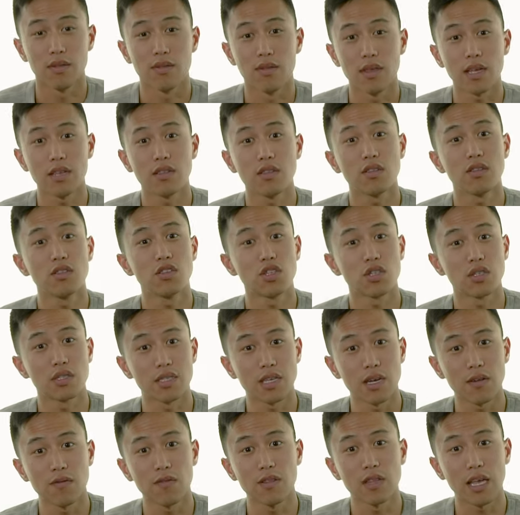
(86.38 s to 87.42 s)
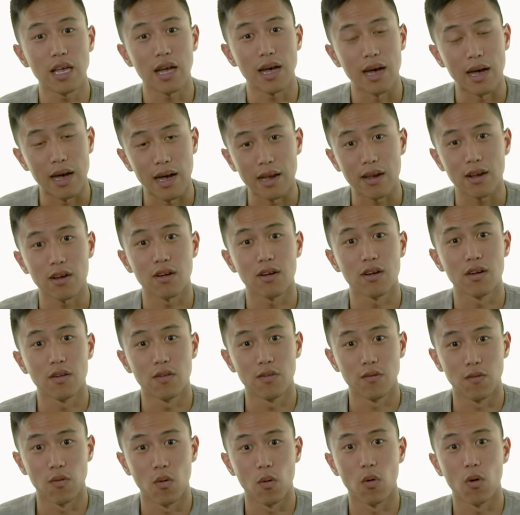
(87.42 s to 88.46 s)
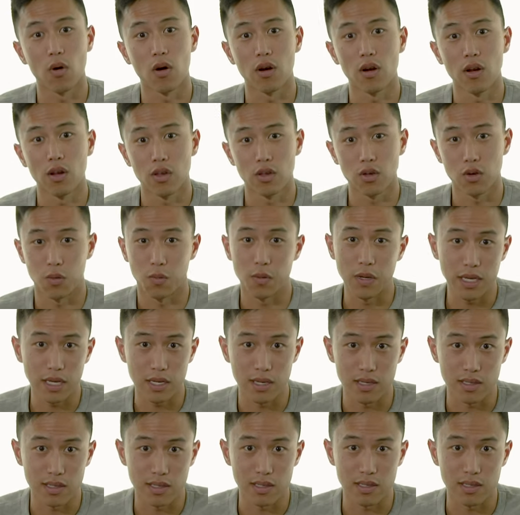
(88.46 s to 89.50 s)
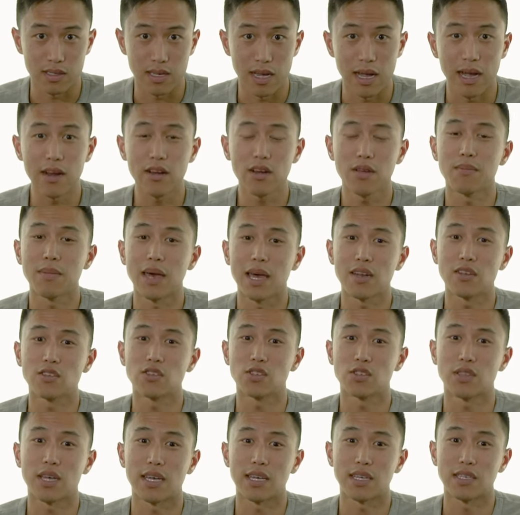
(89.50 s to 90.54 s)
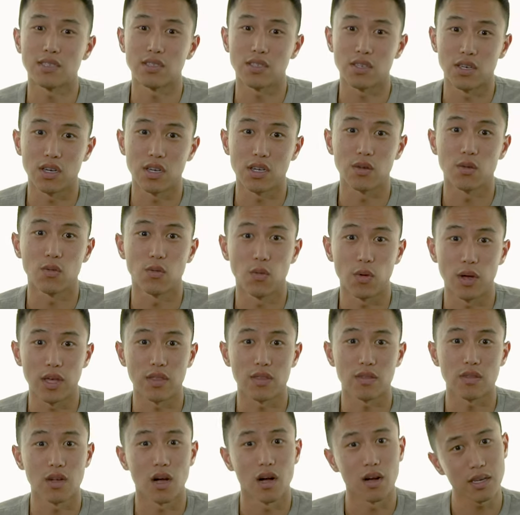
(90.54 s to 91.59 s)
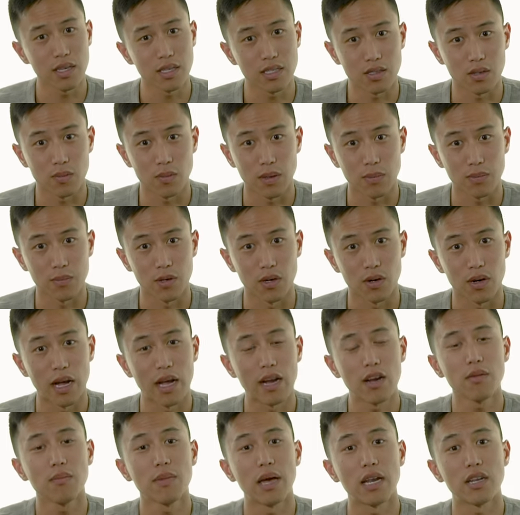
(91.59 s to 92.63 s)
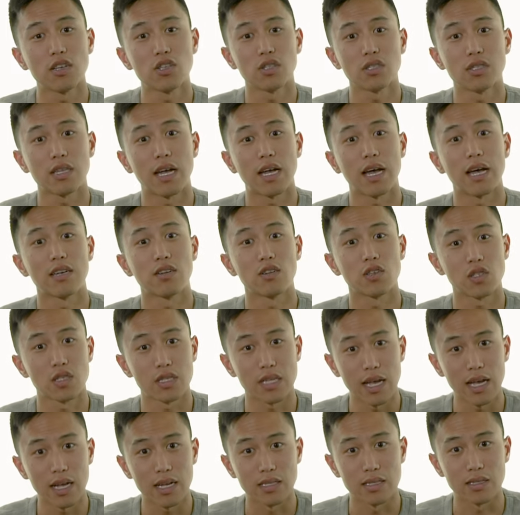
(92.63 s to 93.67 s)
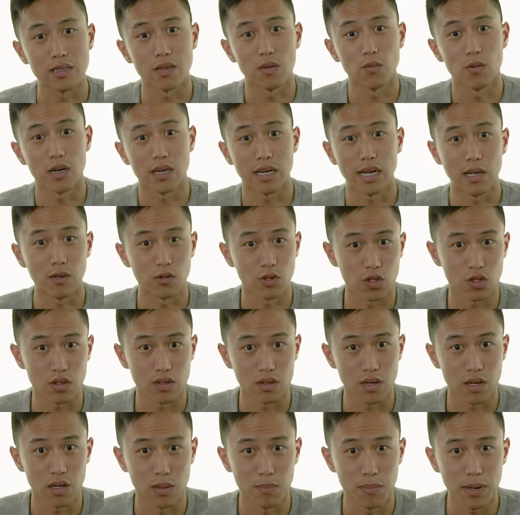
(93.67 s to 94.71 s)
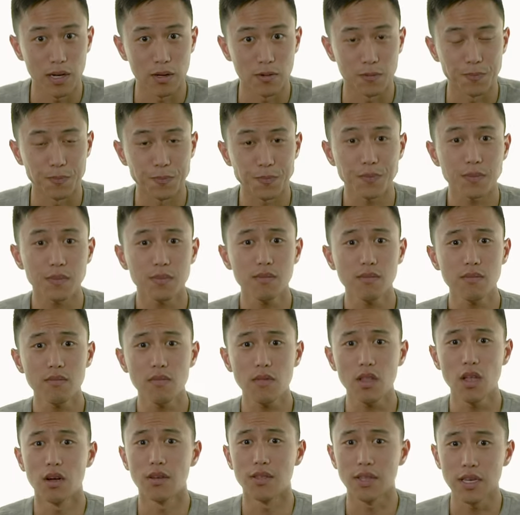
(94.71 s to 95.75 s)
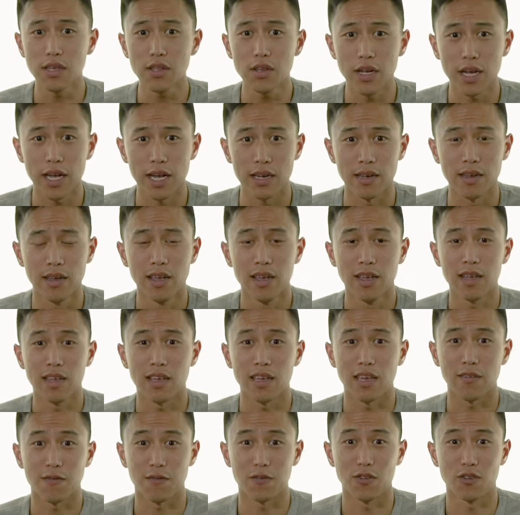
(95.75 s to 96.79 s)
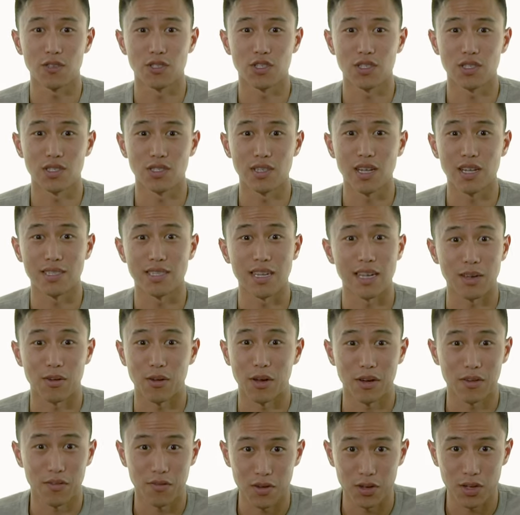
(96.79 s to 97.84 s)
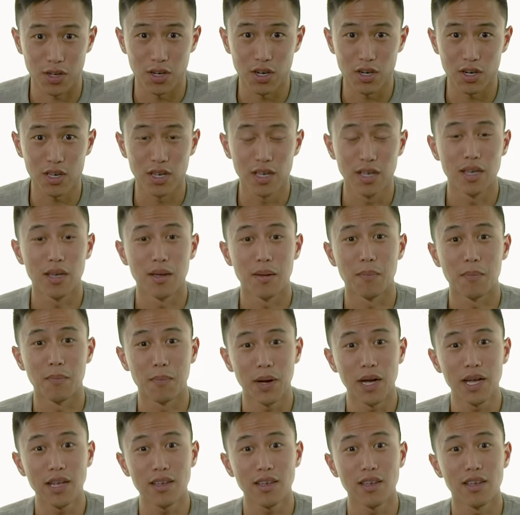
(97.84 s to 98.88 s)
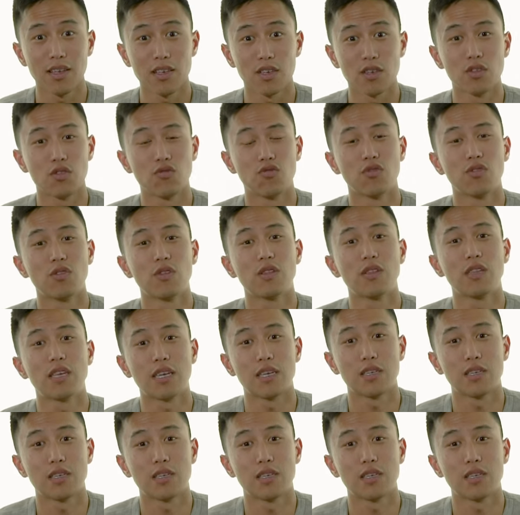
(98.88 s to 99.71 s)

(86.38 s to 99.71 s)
then you should definitely hire for your weaknesses. Hire a manager that is good with talking to people. Hire a manager that understands what culture is all about. On the other hand, if you're just not that great of a cook, but you really